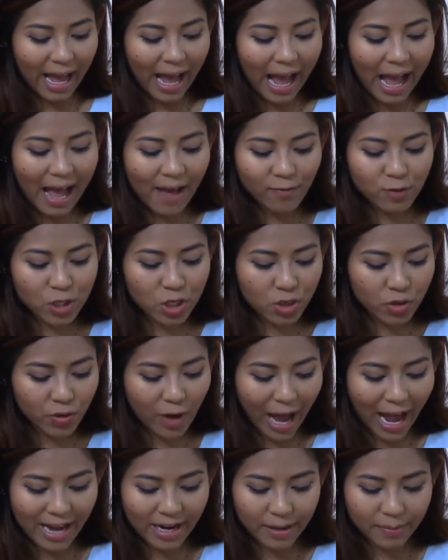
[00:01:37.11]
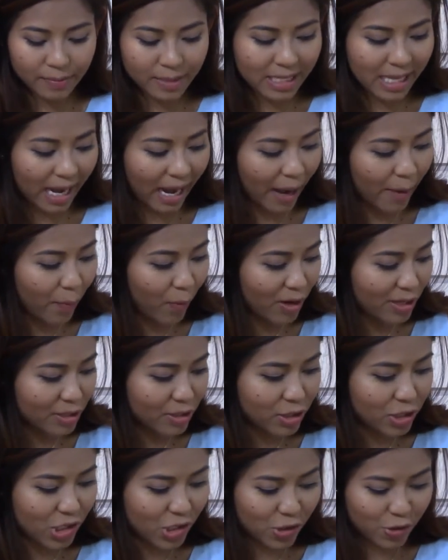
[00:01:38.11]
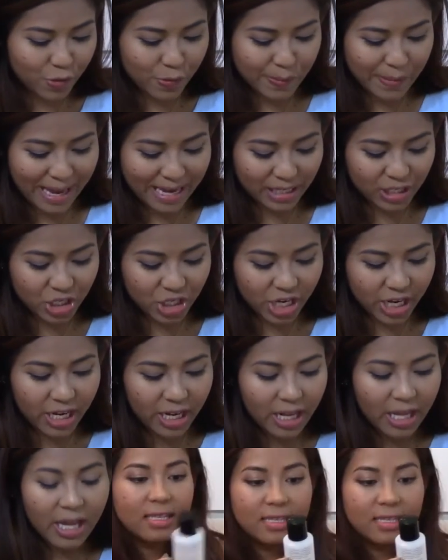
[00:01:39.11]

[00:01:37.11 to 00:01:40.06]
have two items that I want to mention.